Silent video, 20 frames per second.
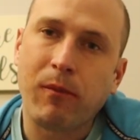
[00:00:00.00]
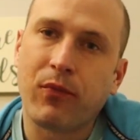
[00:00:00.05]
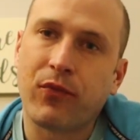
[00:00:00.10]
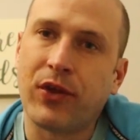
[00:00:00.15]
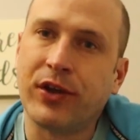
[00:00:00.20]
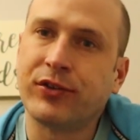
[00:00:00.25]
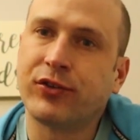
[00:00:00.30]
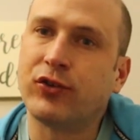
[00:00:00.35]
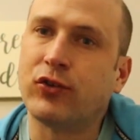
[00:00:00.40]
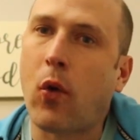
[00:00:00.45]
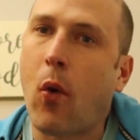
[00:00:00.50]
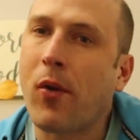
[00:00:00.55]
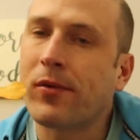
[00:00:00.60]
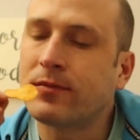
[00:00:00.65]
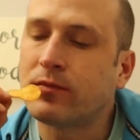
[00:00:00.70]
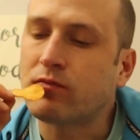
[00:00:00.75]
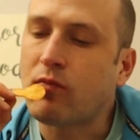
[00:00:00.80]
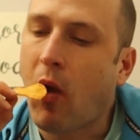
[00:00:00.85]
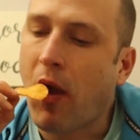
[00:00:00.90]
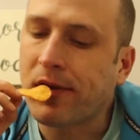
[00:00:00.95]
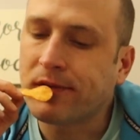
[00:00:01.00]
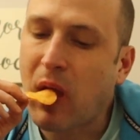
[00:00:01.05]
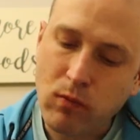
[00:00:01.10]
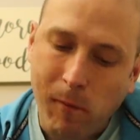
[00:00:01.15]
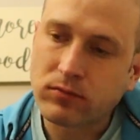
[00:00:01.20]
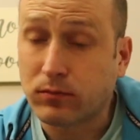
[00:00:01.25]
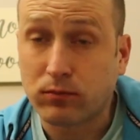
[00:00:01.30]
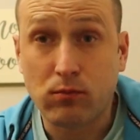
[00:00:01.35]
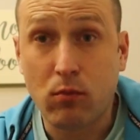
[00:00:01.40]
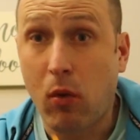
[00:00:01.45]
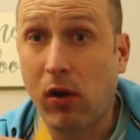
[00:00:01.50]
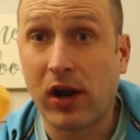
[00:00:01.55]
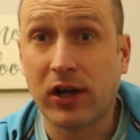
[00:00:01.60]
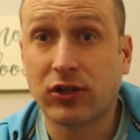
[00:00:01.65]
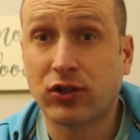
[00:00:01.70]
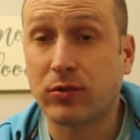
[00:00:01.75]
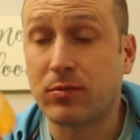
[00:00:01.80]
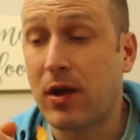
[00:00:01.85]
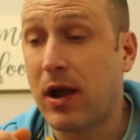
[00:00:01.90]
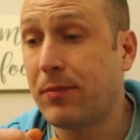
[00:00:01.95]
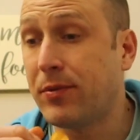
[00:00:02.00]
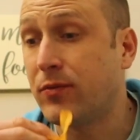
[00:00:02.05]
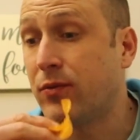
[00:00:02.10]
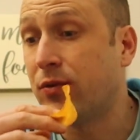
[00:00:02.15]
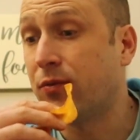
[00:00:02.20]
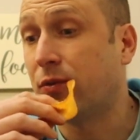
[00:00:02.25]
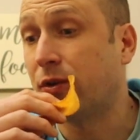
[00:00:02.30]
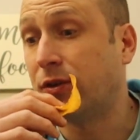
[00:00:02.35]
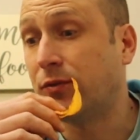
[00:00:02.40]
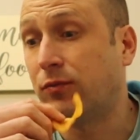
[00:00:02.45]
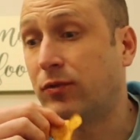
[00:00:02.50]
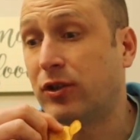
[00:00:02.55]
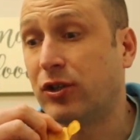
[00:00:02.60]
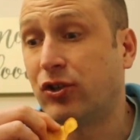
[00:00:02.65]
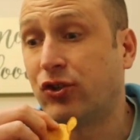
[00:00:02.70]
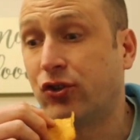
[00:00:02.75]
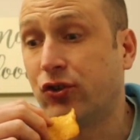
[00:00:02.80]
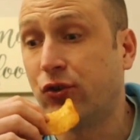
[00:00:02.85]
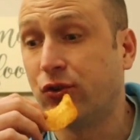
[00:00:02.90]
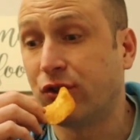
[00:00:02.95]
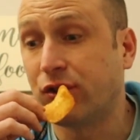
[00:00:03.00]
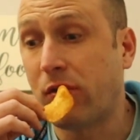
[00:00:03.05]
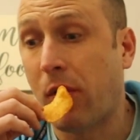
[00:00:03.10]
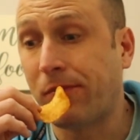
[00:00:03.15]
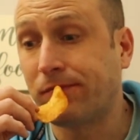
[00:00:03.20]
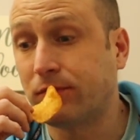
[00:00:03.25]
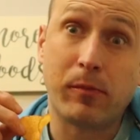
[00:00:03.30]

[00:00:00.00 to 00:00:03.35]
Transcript: Thank you. But actually I'm happy with what I chose.